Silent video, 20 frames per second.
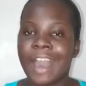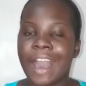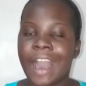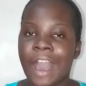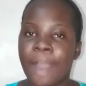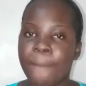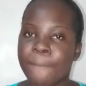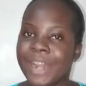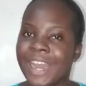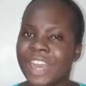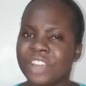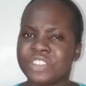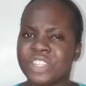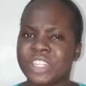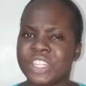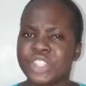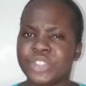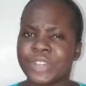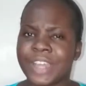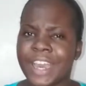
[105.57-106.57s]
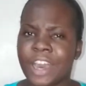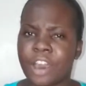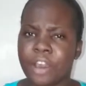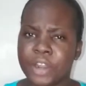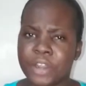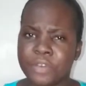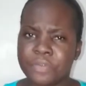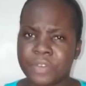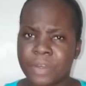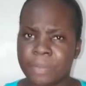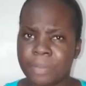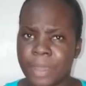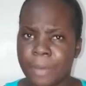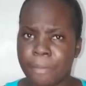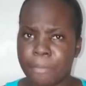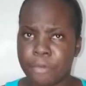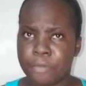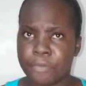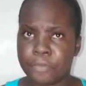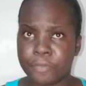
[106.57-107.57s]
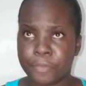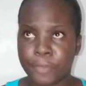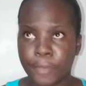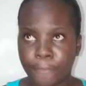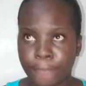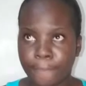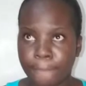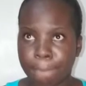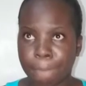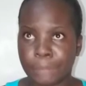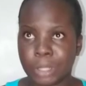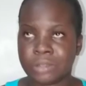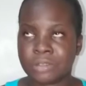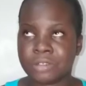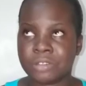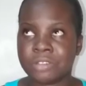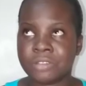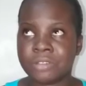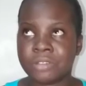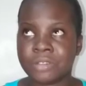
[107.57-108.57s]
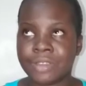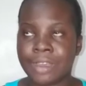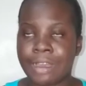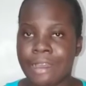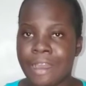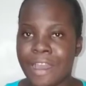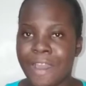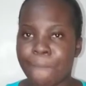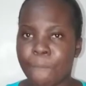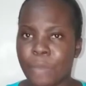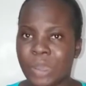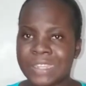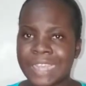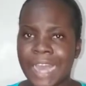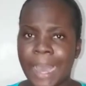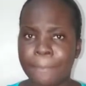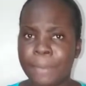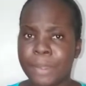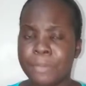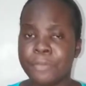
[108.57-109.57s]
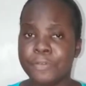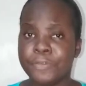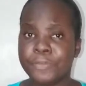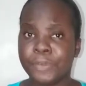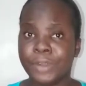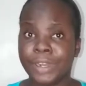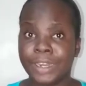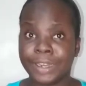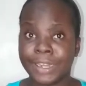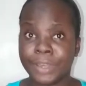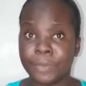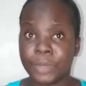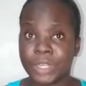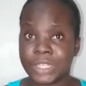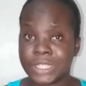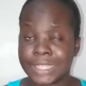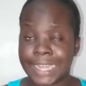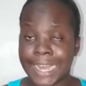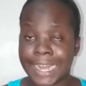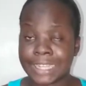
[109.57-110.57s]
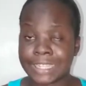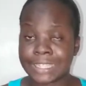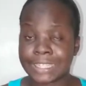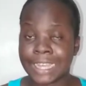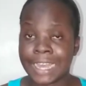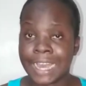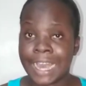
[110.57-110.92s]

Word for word: I'm gonna actually try order from them before, but um, what happened before was that